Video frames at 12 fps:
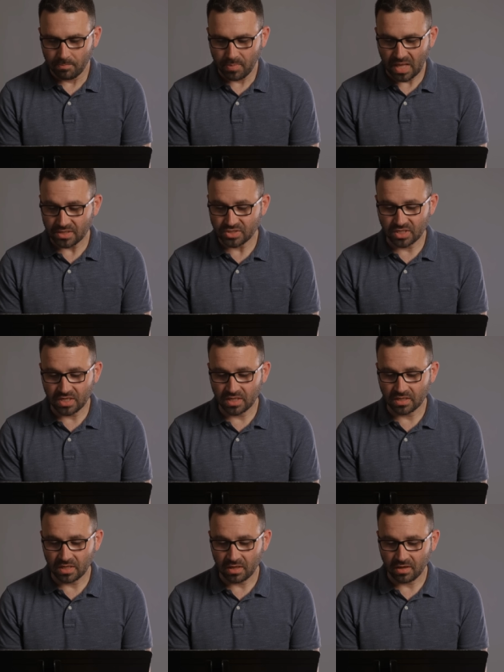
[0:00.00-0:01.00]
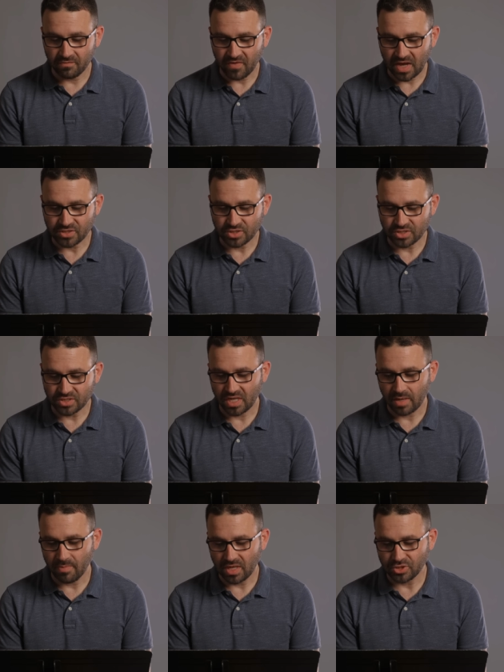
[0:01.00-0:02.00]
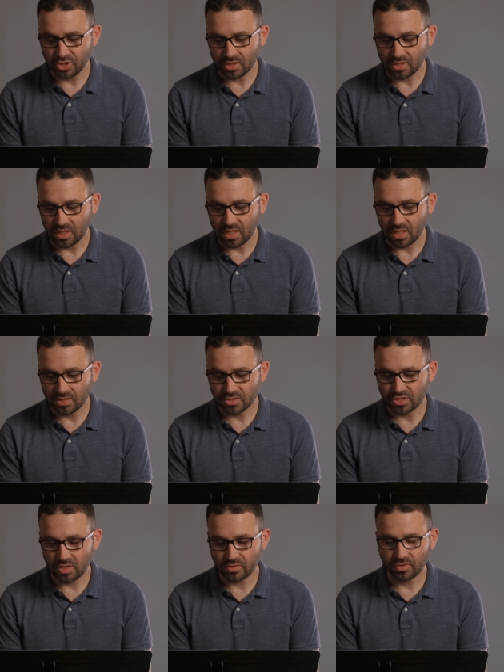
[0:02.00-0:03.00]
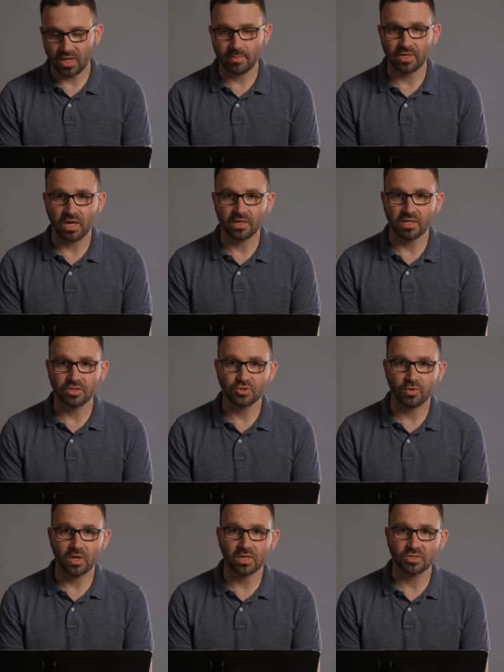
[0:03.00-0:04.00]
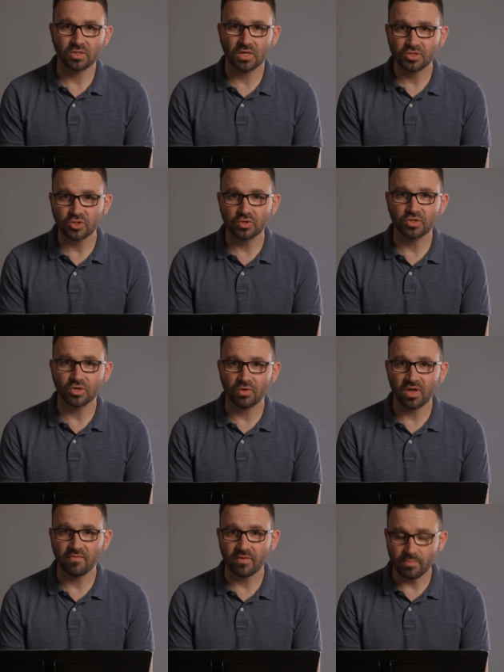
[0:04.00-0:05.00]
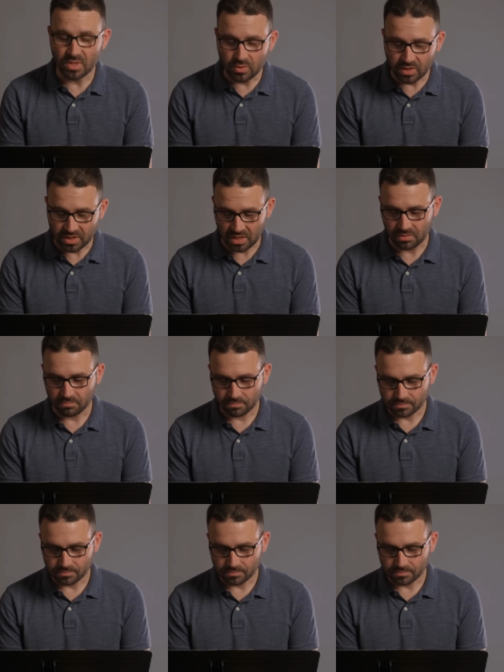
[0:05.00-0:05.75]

Palestinian uh, factions, as I mentioned, in southern Lebanon enjoy a, a certain degree of immunity